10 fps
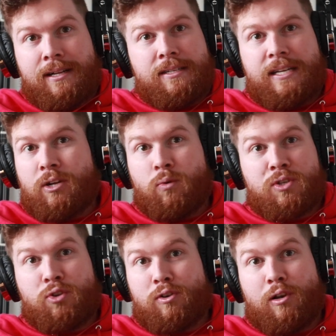Dingle was
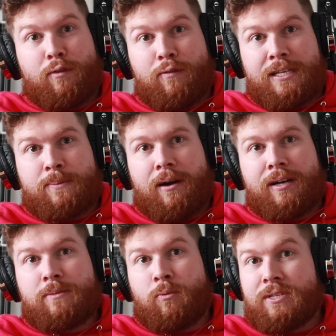another lovely
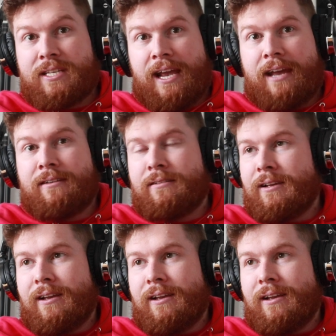spot. But once again,